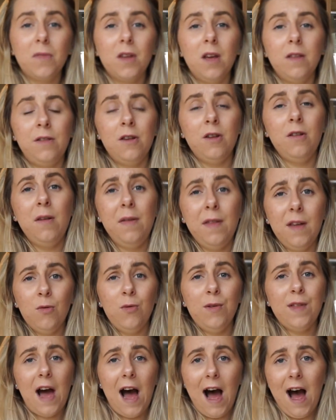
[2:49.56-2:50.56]
The only thing
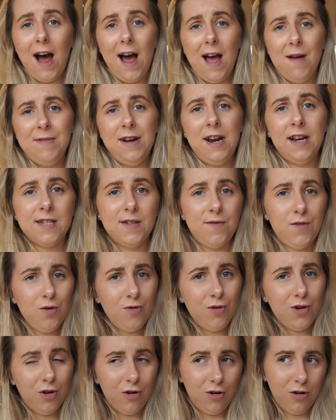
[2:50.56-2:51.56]
with our M&S
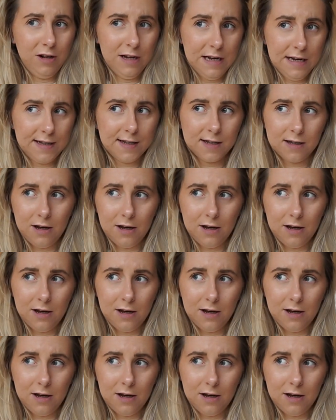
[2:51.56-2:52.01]
food hall is